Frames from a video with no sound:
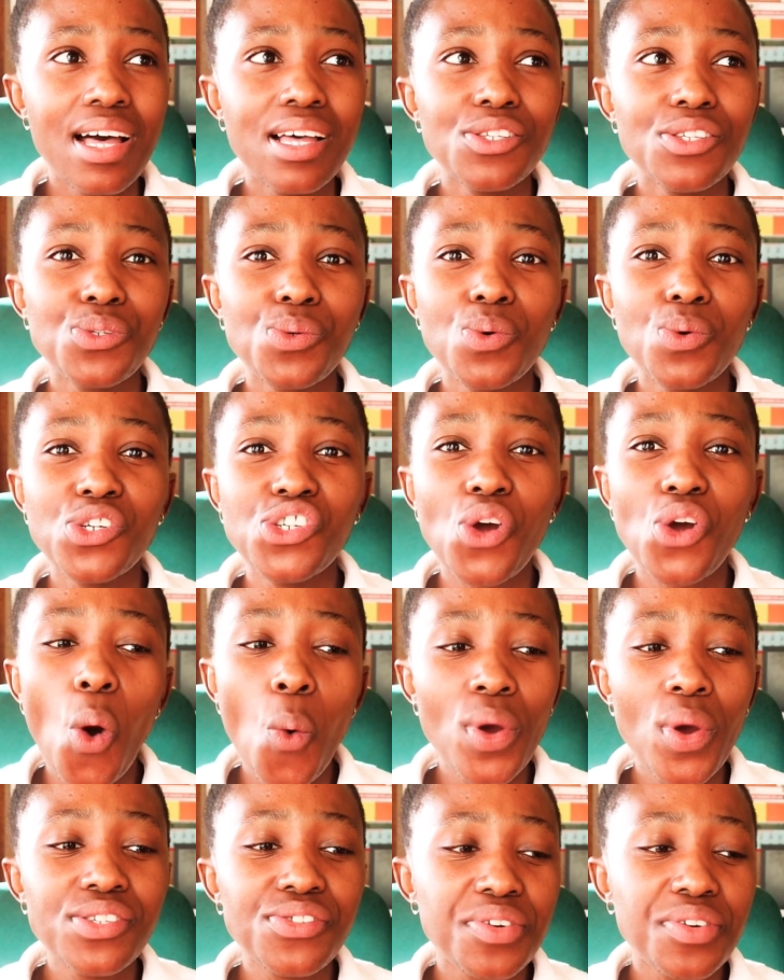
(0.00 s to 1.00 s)
So she
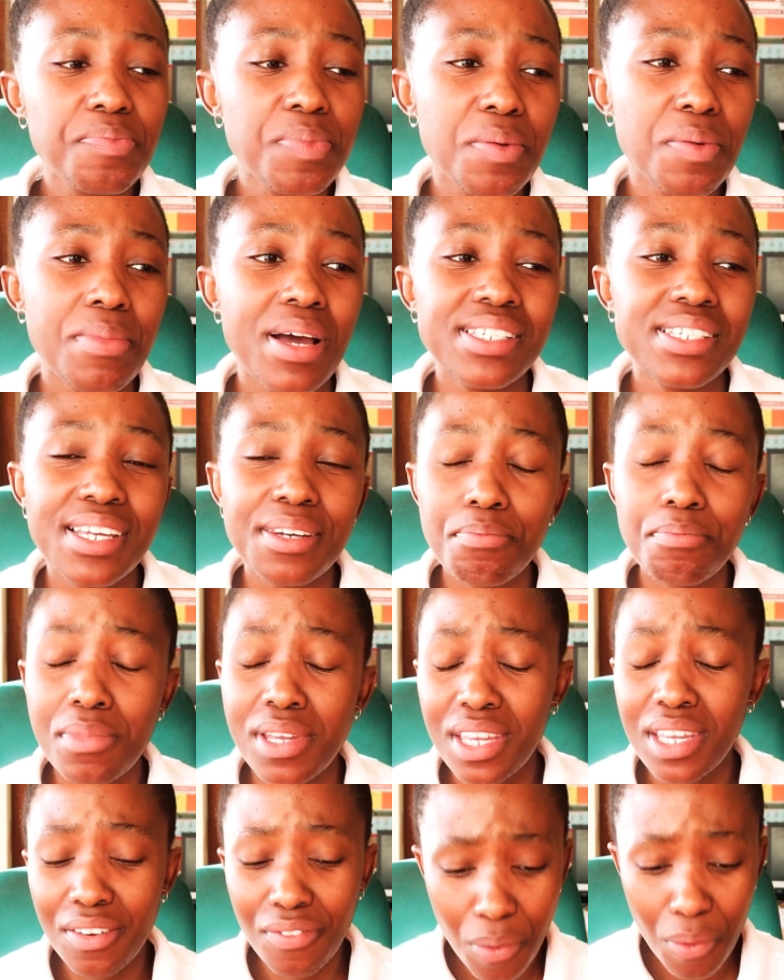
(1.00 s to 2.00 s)
always reprimanded
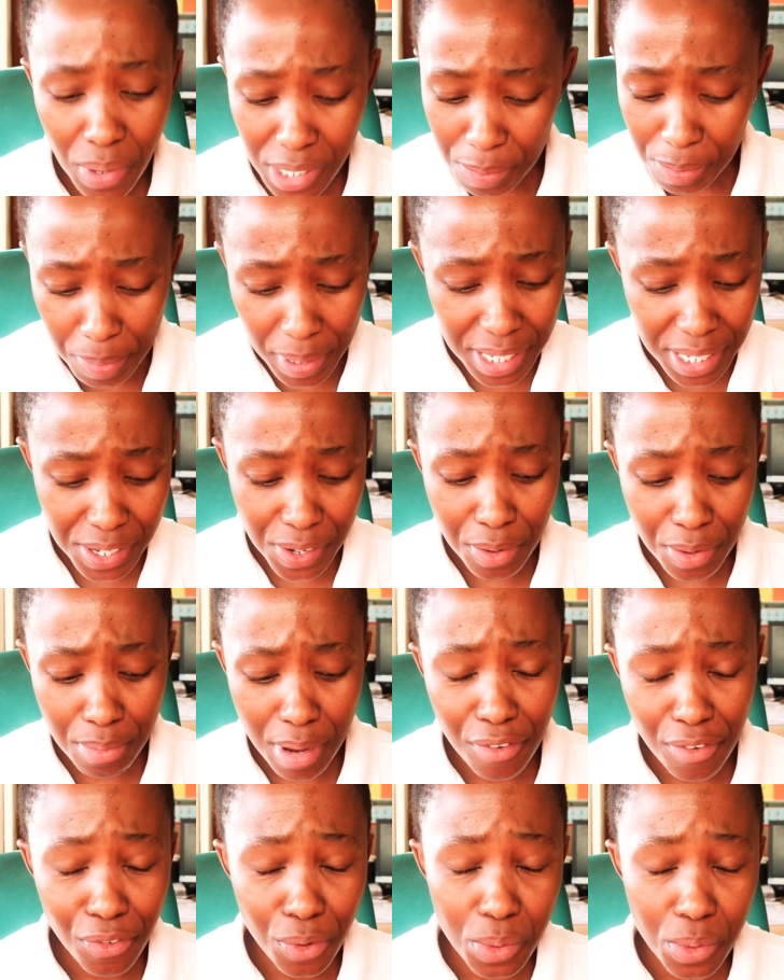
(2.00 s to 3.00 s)
me if I was busy on
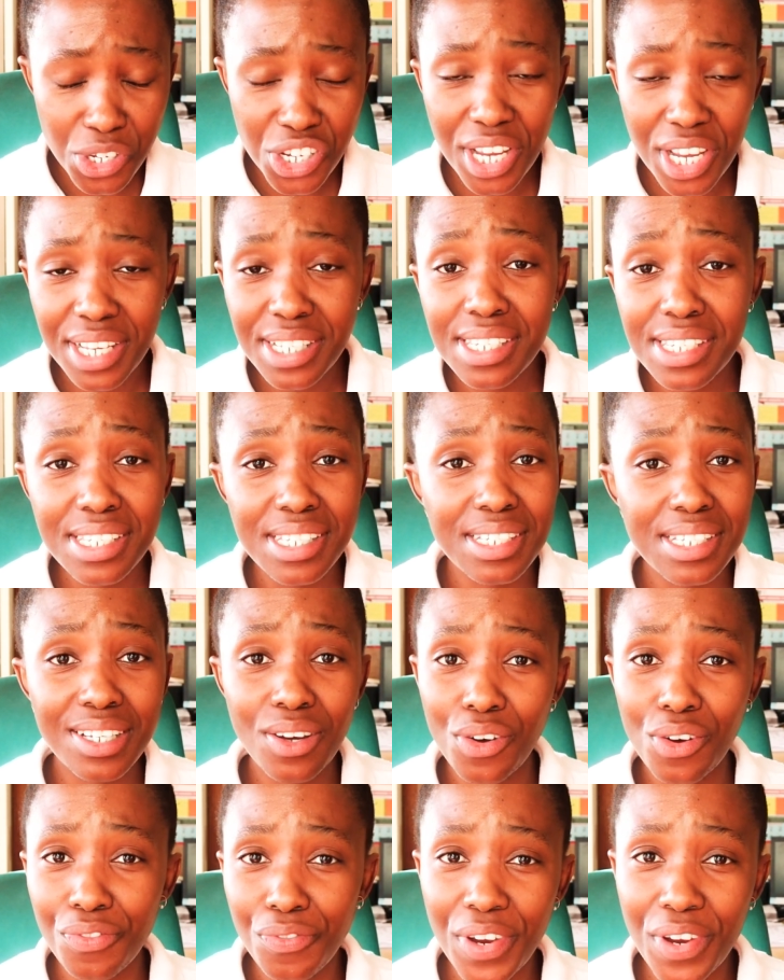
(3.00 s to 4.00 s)
my phone chatting
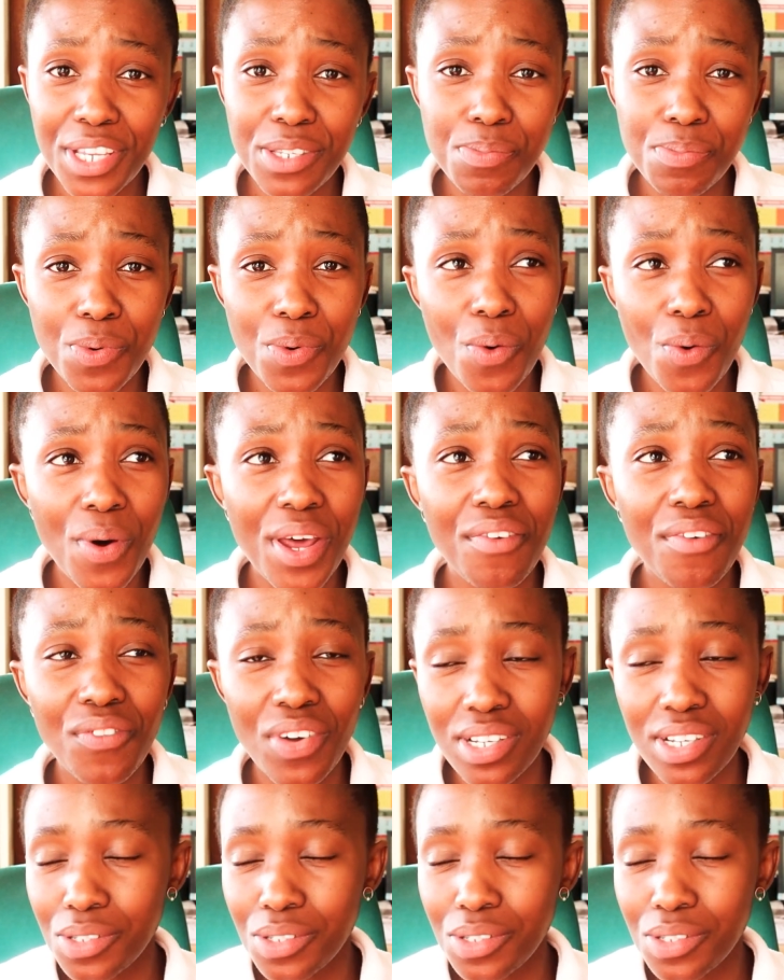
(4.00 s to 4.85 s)
on Facebook or whatever.